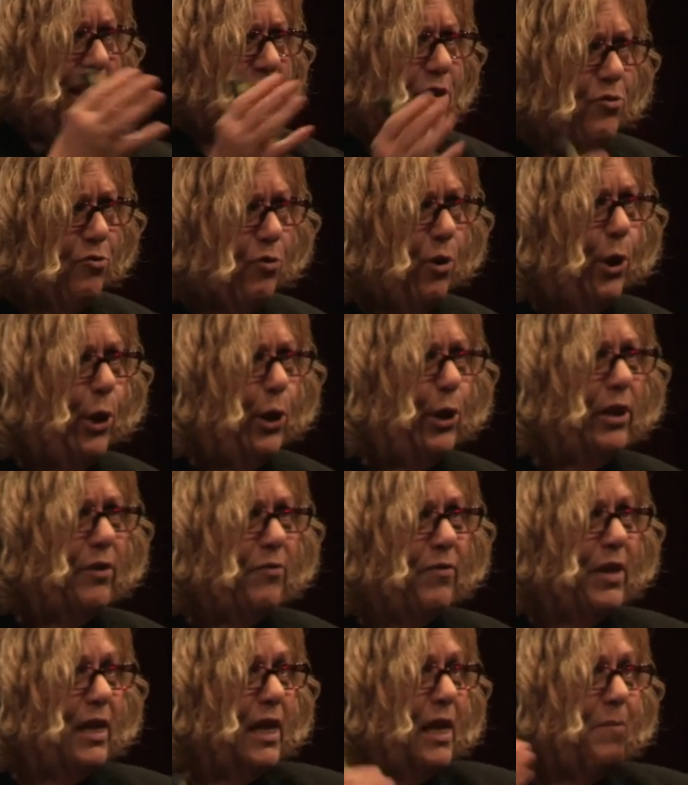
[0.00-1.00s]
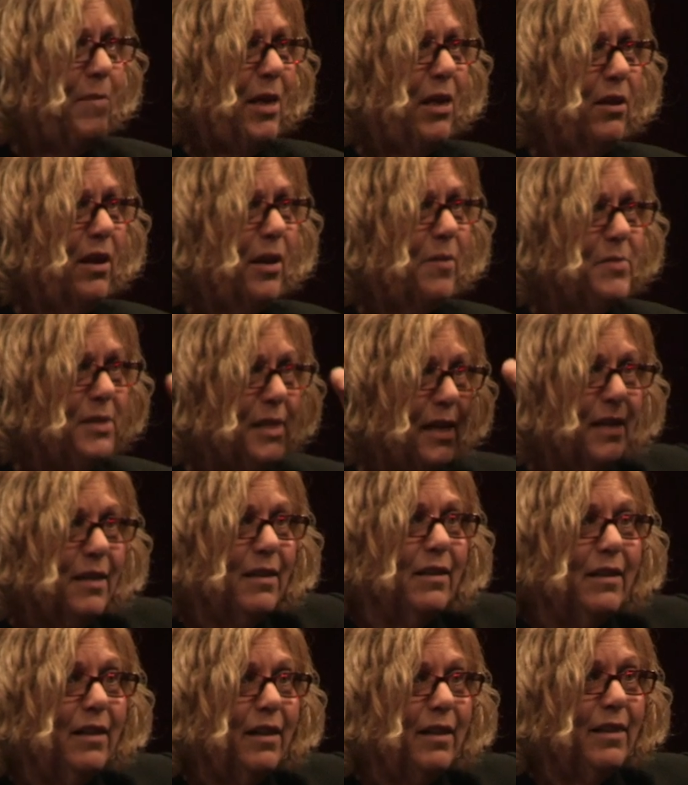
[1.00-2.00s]
control if an email comes in,
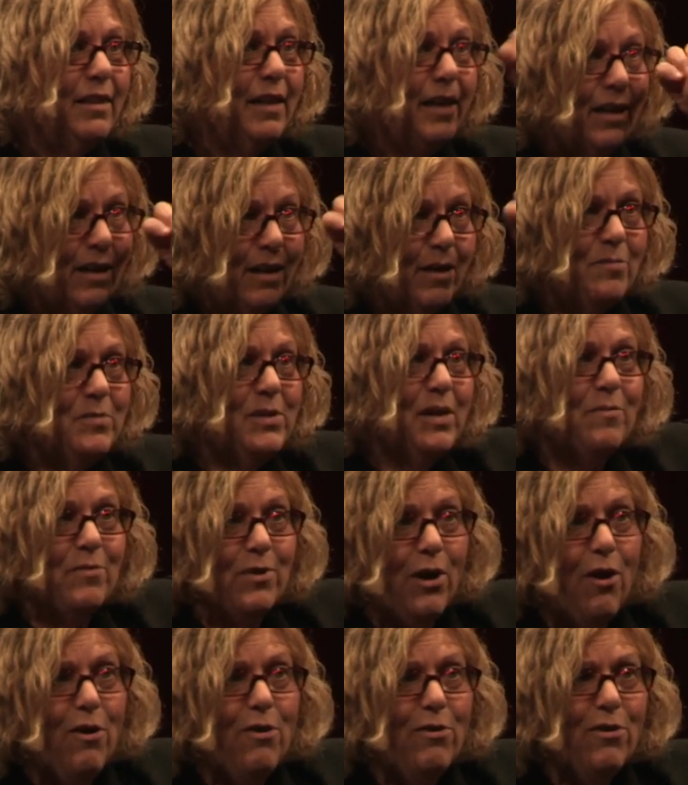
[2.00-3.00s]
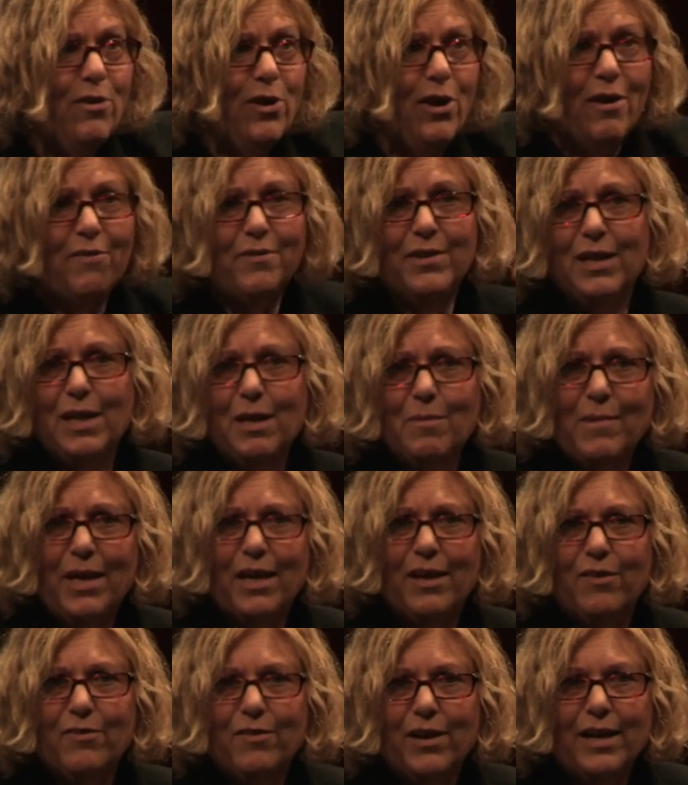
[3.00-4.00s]
a little thing comes in, oh, you have an
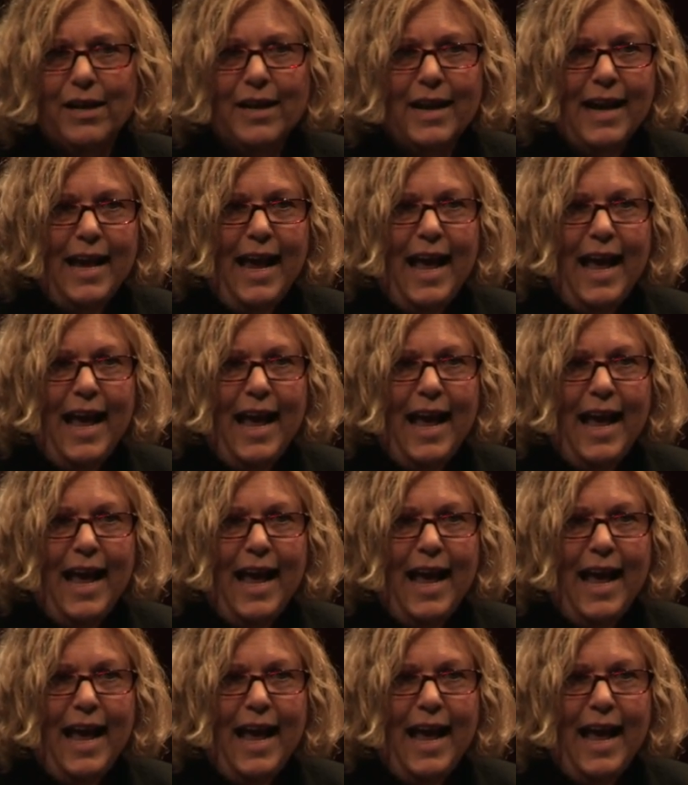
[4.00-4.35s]
email, right?